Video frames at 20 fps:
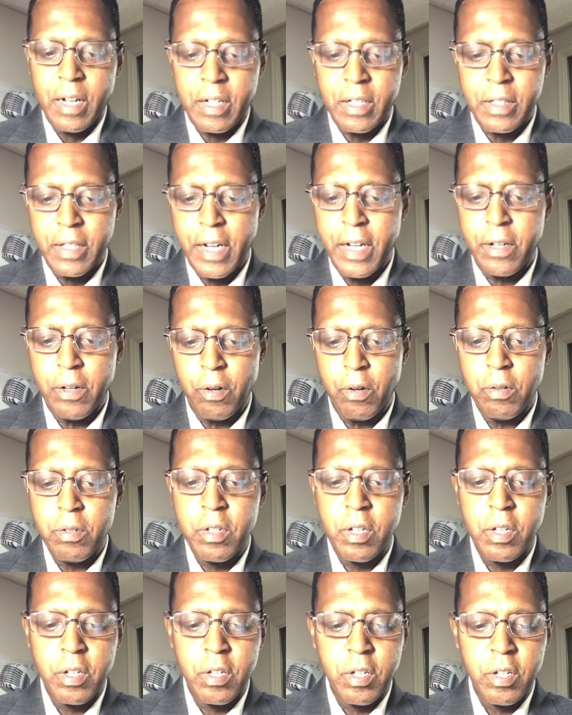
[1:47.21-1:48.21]
later
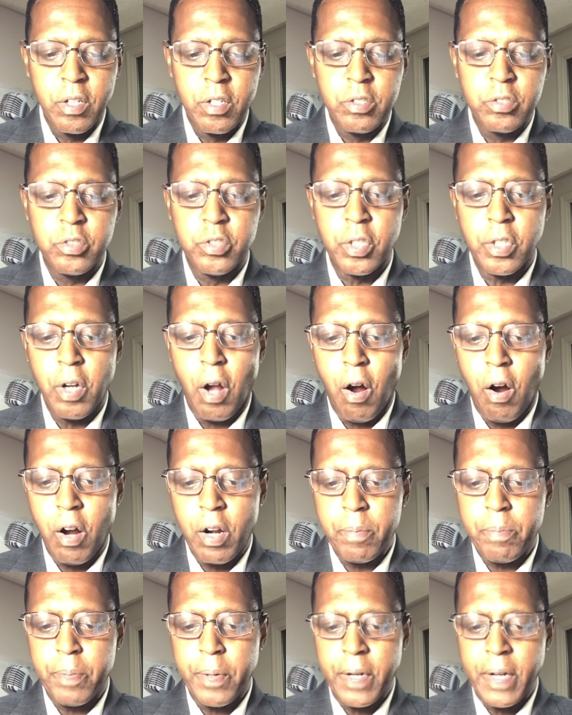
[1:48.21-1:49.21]

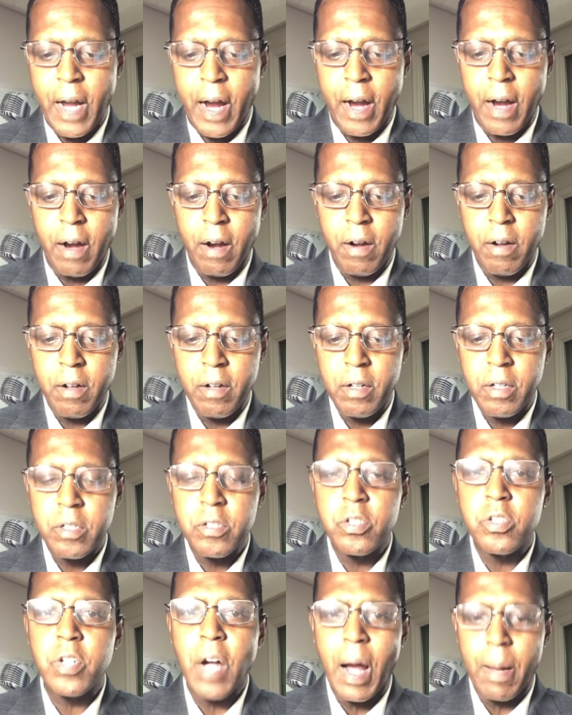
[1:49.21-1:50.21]
Gennard Pierre
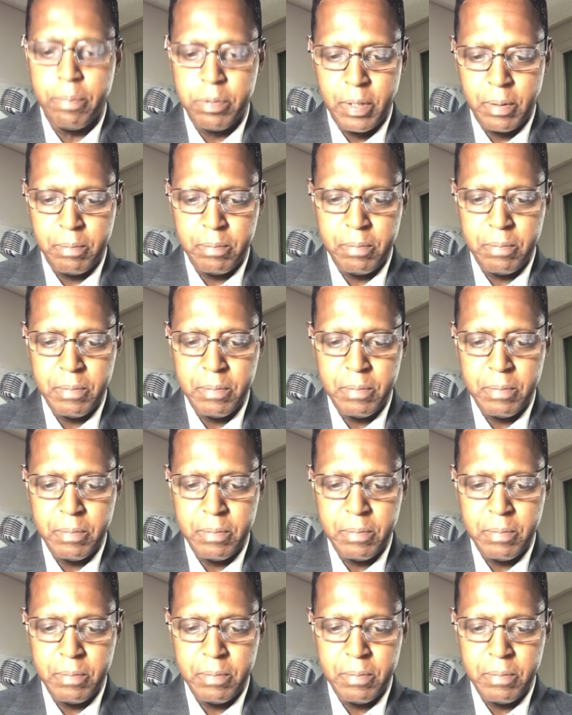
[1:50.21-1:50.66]
Joplin.